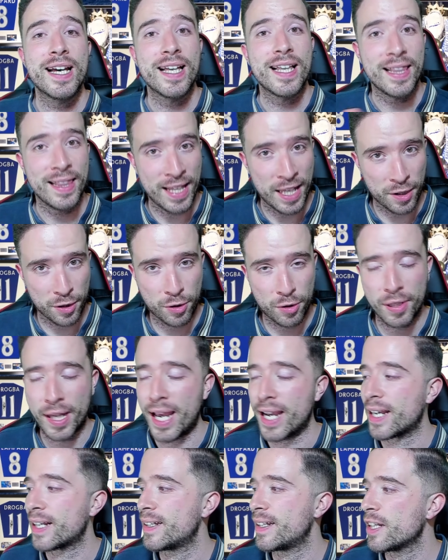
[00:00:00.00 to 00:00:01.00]
Let's
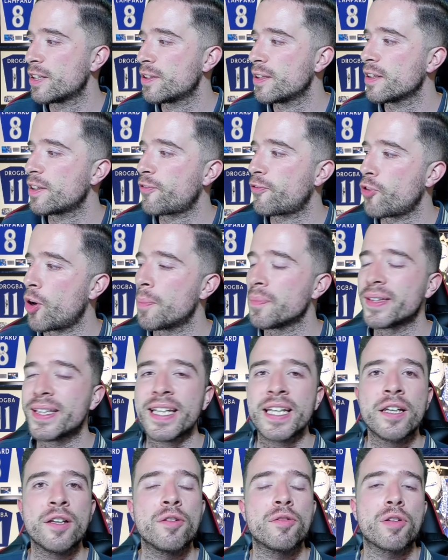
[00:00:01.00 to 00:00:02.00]
check. This is from
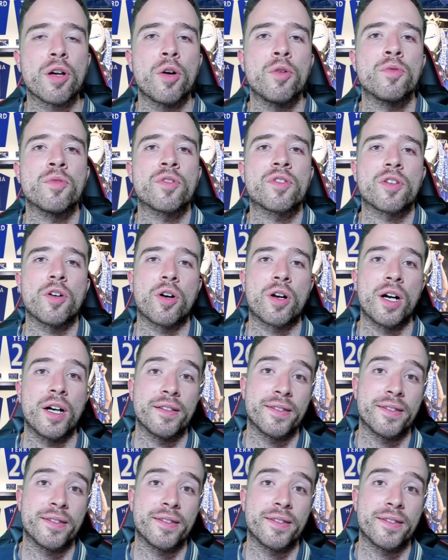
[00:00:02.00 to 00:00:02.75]
Dean Jones Soccer.